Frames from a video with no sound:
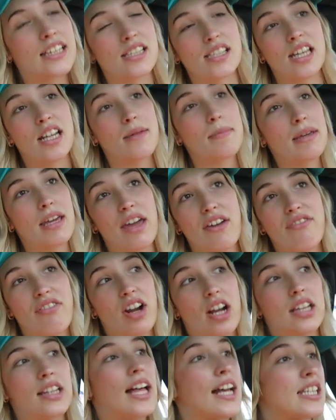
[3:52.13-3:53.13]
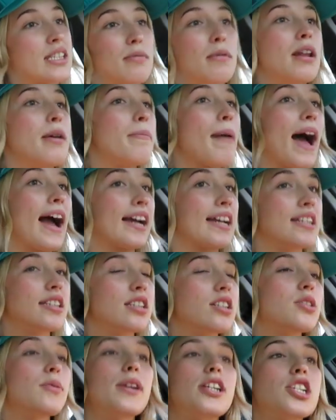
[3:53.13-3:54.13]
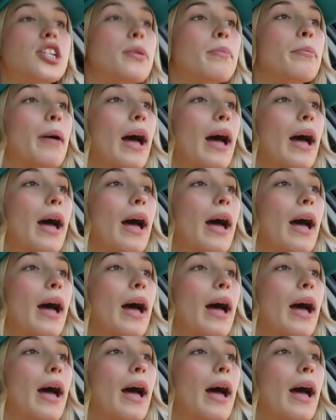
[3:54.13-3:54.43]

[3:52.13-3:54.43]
It's gonna be a very last minute packing situation,